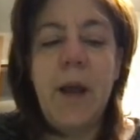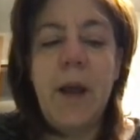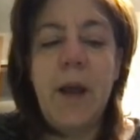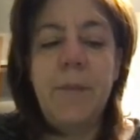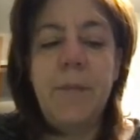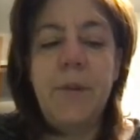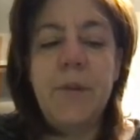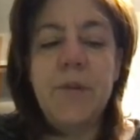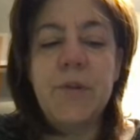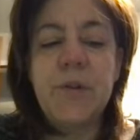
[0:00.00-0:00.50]

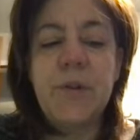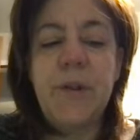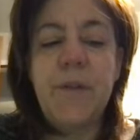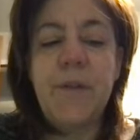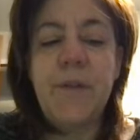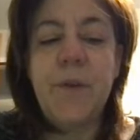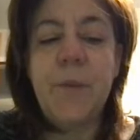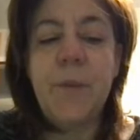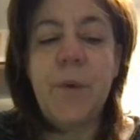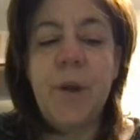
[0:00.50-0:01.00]
usually
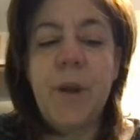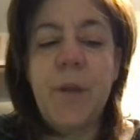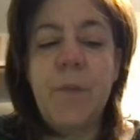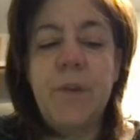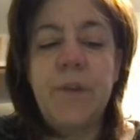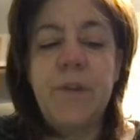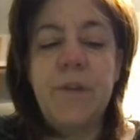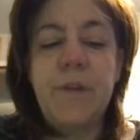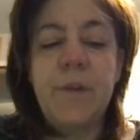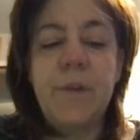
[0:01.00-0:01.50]
if you're working
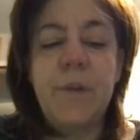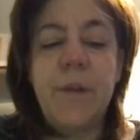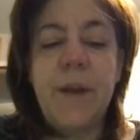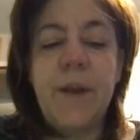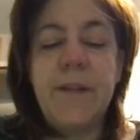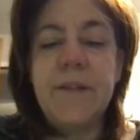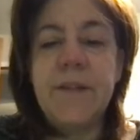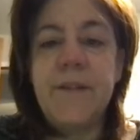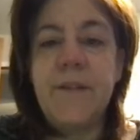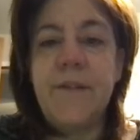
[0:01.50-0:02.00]
with 2
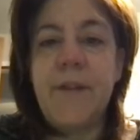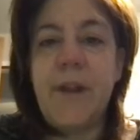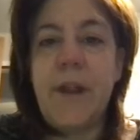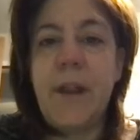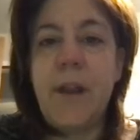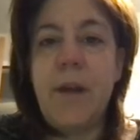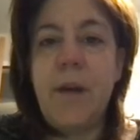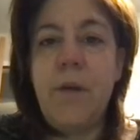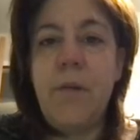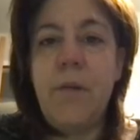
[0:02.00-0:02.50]
lines of
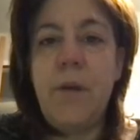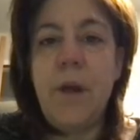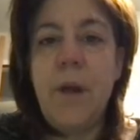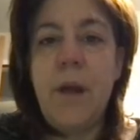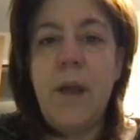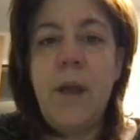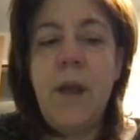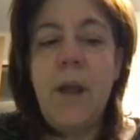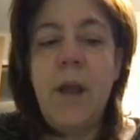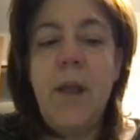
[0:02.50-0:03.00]
video,
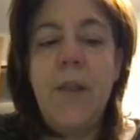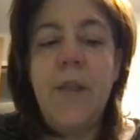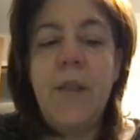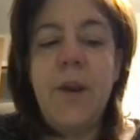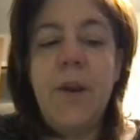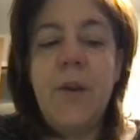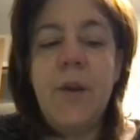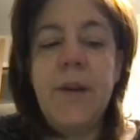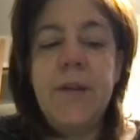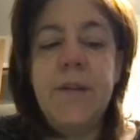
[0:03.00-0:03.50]

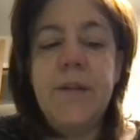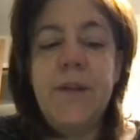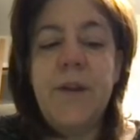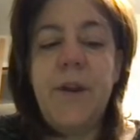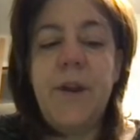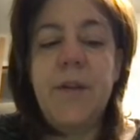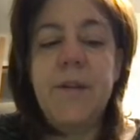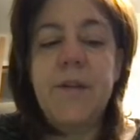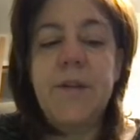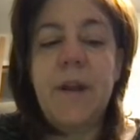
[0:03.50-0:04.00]
the green
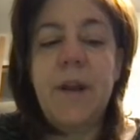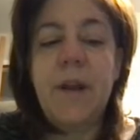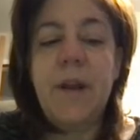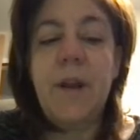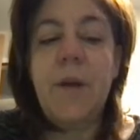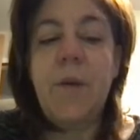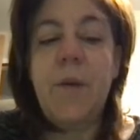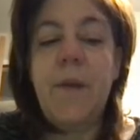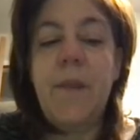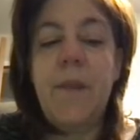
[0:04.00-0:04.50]
screen is going to
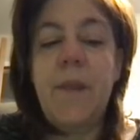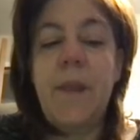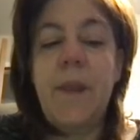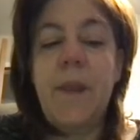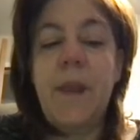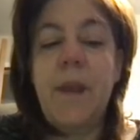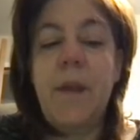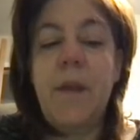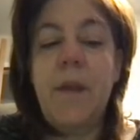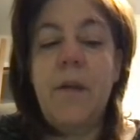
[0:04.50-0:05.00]
go on
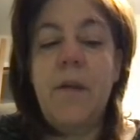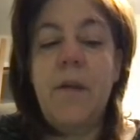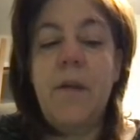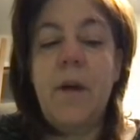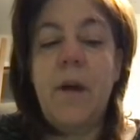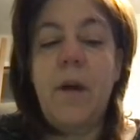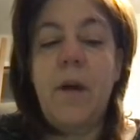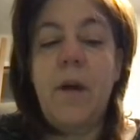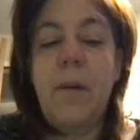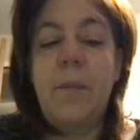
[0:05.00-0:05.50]
the
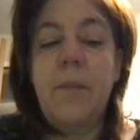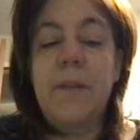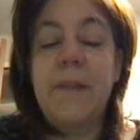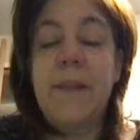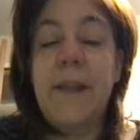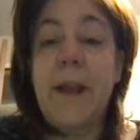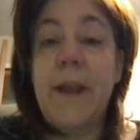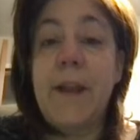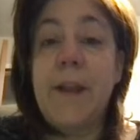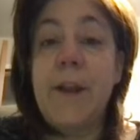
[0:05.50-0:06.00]

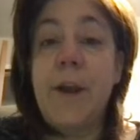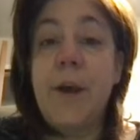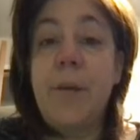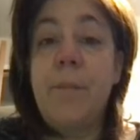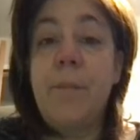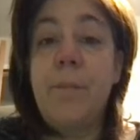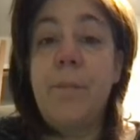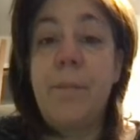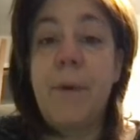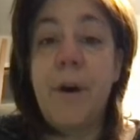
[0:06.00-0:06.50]
line
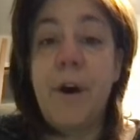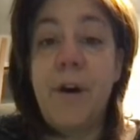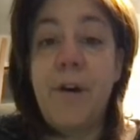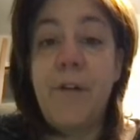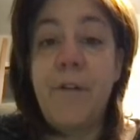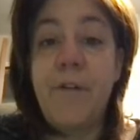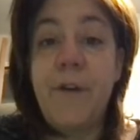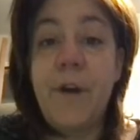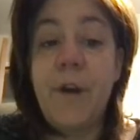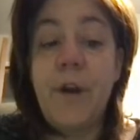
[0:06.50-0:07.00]

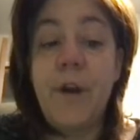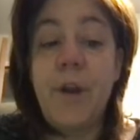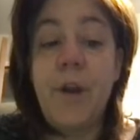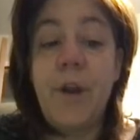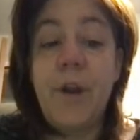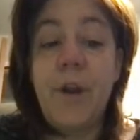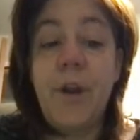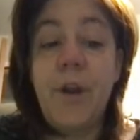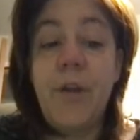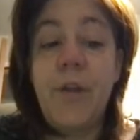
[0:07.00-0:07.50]
above
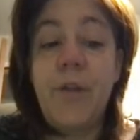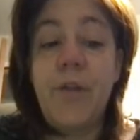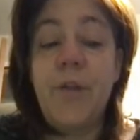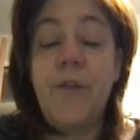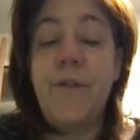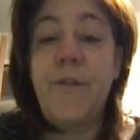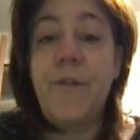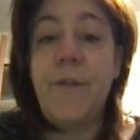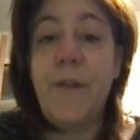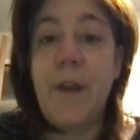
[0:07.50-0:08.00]

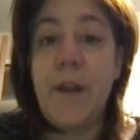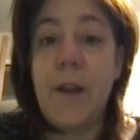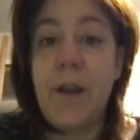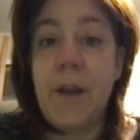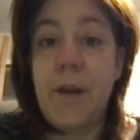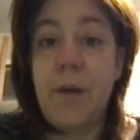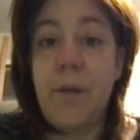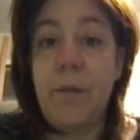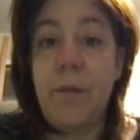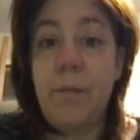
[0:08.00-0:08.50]
the
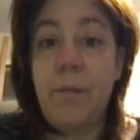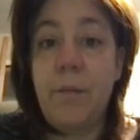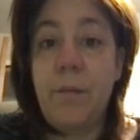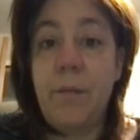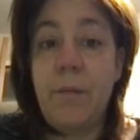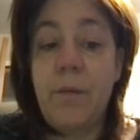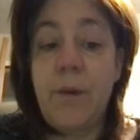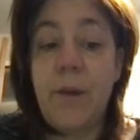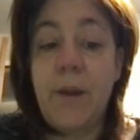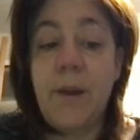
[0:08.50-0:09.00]
video.
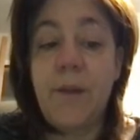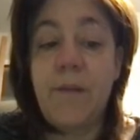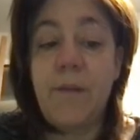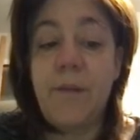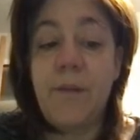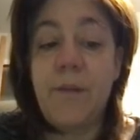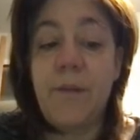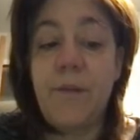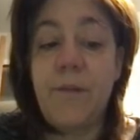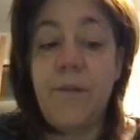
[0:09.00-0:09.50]
Okay,
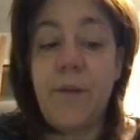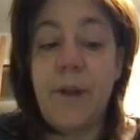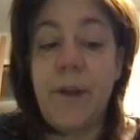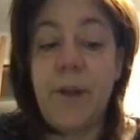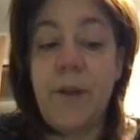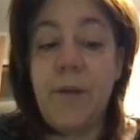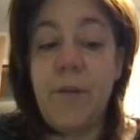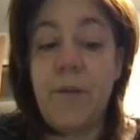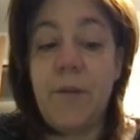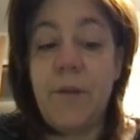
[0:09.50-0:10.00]
so the
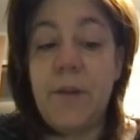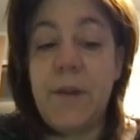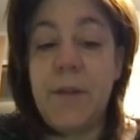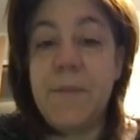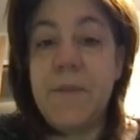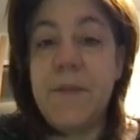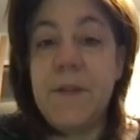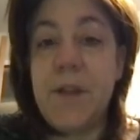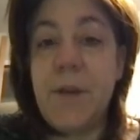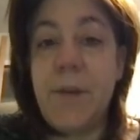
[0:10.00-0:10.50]
video
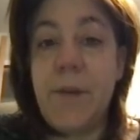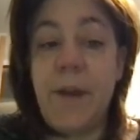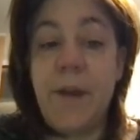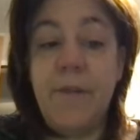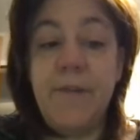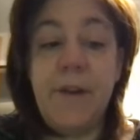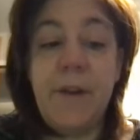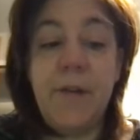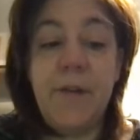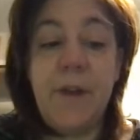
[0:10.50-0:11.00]
clips that you
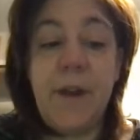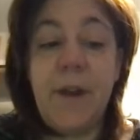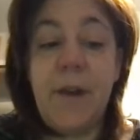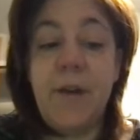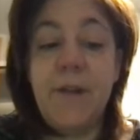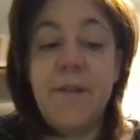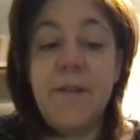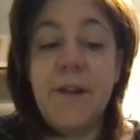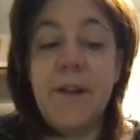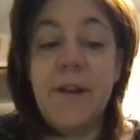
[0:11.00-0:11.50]
have down here,
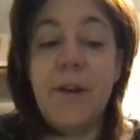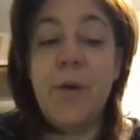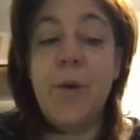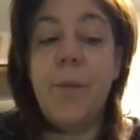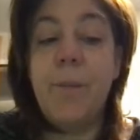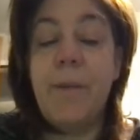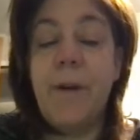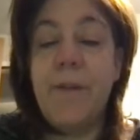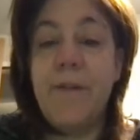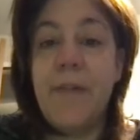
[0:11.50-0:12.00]
it's going to go
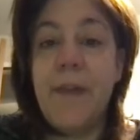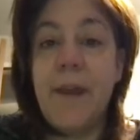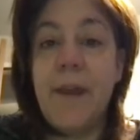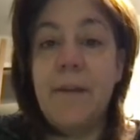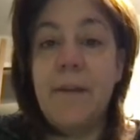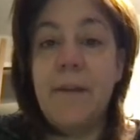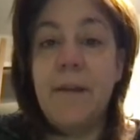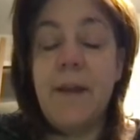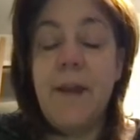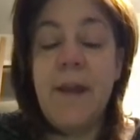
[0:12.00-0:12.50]
above
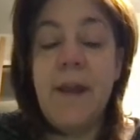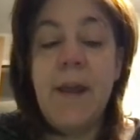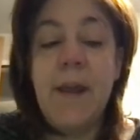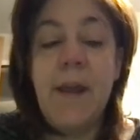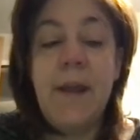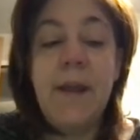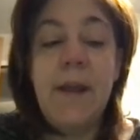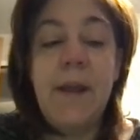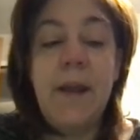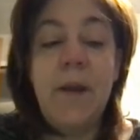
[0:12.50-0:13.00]
that.
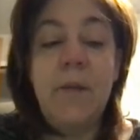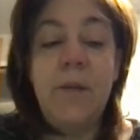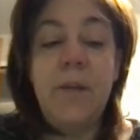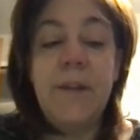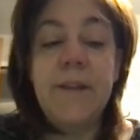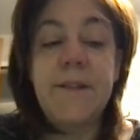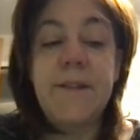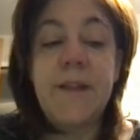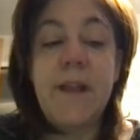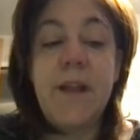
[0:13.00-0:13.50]
Now,
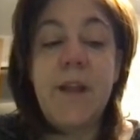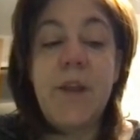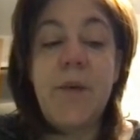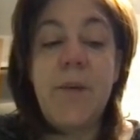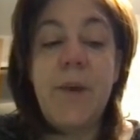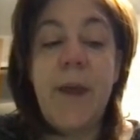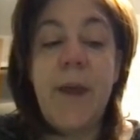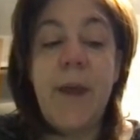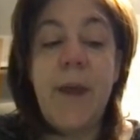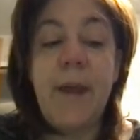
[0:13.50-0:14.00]
let's say
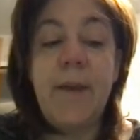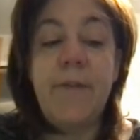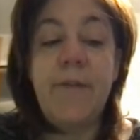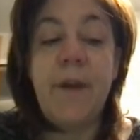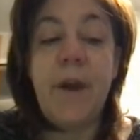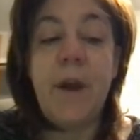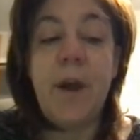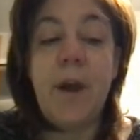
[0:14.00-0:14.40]
you have